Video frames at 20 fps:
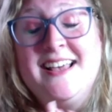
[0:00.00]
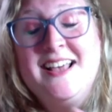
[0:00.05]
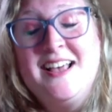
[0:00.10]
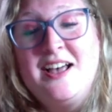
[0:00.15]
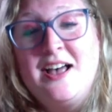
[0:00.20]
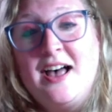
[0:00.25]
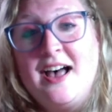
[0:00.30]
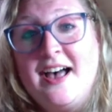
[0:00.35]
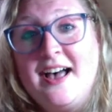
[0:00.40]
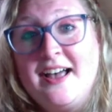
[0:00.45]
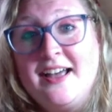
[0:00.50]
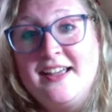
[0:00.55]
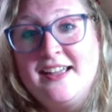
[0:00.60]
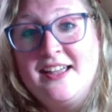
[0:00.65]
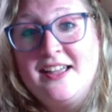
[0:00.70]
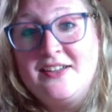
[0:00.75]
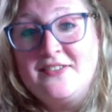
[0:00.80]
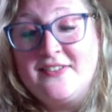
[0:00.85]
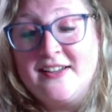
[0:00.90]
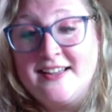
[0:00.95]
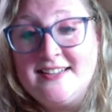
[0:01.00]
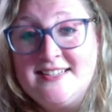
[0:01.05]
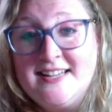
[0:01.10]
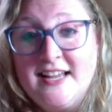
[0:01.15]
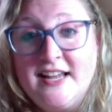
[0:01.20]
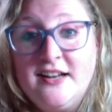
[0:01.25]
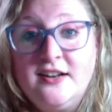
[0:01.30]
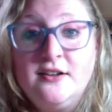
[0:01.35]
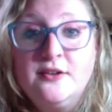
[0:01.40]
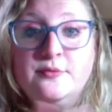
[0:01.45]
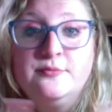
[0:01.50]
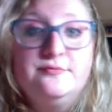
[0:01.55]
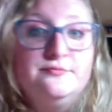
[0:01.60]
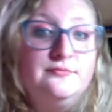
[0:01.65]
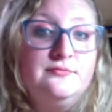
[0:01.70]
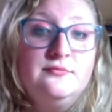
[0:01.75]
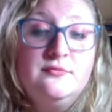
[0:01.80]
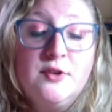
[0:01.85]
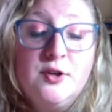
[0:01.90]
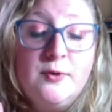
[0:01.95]
If I did,
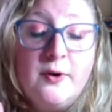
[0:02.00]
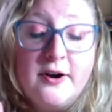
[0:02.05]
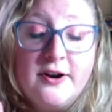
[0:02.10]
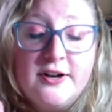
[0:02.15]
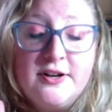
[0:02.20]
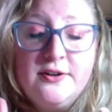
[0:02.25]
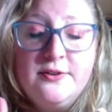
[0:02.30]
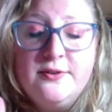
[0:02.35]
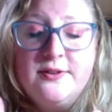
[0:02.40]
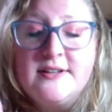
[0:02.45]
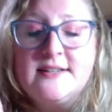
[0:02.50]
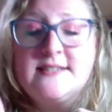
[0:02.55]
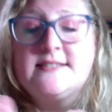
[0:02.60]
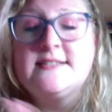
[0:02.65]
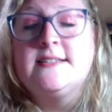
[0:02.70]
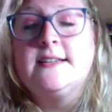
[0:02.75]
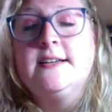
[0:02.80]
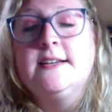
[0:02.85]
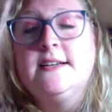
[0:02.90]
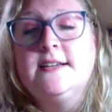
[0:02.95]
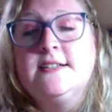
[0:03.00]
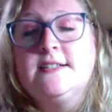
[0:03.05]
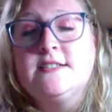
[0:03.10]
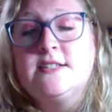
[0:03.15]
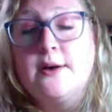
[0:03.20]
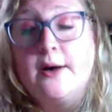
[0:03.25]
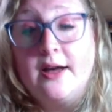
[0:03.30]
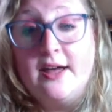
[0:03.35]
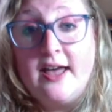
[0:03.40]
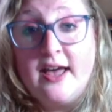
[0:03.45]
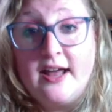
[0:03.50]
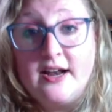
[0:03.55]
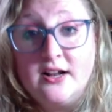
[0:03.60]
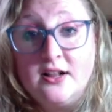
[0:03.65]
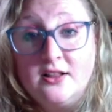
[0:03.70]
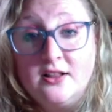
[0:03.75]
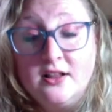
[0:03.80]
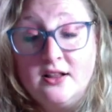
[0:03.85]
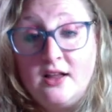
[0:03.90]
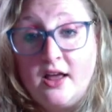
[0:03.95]
you already knew this. So I had
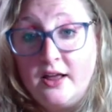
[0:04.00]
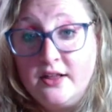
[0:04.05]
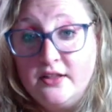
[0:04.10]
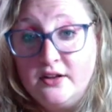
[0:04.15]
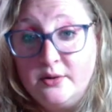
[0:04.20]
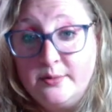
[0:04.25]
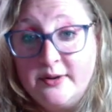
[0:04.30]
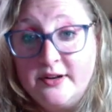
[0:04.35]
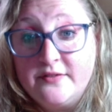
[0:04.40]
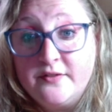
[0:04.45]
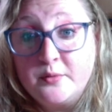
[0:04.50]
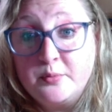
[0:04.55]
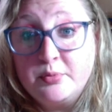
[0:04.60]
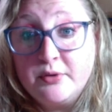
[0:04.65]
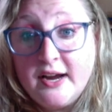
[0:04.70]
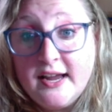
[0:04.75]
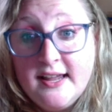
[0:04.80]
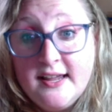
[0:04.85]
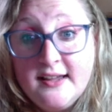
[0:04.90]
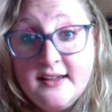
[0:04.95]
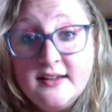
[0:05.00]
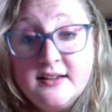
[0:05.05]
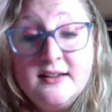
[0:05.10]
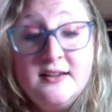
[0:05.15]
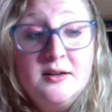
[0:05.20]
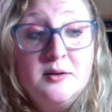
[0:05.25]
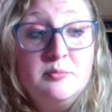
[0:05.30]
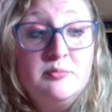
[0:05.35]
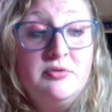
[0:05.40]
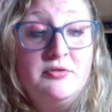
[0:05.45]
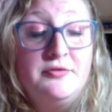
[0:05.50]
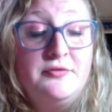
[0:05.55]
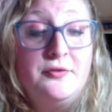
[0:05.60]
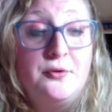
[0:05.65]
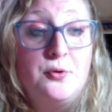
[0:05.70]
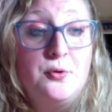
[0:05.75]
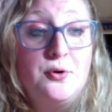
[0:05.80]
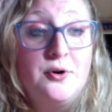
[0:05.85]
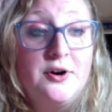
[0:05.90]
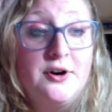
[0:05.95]
a little bit of a break
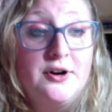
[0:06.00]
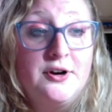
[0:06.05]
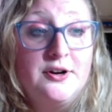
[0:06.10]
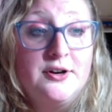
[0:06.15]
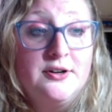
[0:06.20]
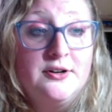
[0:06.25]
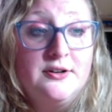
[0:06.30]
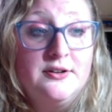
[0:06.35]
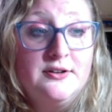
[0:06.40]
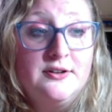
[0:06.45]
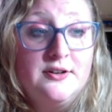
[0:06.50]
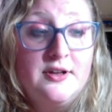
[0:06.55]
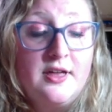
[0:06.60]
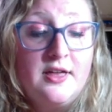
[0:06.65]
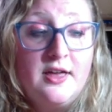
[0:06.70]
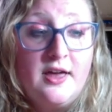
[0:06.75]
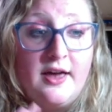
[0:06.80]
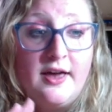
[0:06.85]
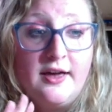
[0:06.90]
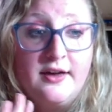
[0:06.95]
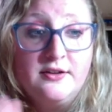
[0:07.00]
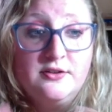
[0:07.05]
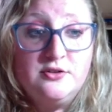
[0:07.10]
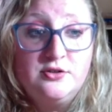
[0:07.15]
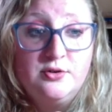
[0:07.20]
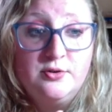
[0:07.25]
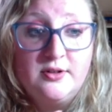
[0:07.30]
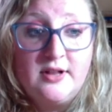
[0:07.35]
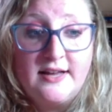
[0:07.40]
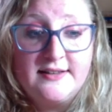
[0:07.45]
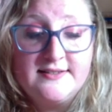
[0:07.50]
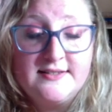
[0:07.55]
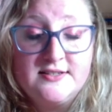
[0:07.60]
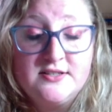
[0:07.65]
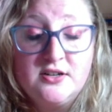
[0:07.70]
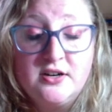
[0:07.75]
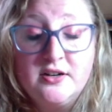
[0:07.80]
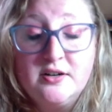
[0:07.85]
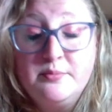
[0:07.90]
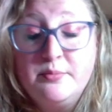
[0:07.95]
before new classes
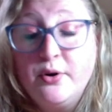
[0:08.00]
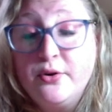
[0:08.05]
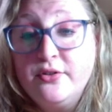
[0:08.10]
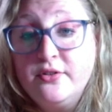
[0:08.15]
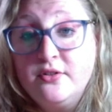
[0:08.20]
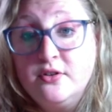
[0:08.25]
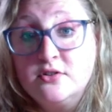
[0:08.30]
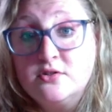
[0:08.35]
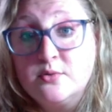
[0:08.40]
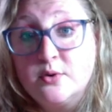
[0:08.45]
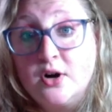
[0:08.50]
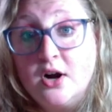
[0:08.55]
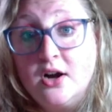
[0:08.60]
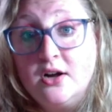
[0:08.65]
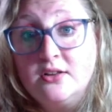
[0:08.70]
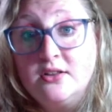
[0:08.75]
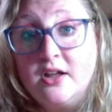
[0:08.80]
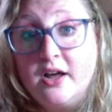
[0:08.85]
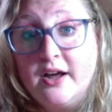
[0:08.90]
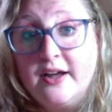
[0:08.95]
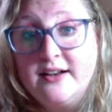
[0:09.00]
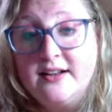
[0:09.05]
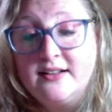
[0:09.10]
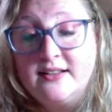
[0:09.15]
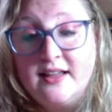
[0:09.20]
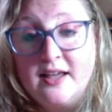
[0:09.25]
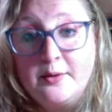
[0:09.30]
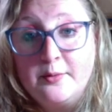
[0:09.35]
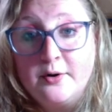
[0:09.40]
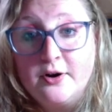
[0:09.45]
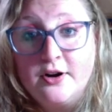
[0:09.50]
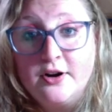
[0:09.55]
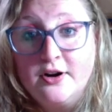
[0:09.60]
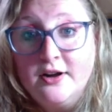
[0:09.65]
started. Both of those were online, and they were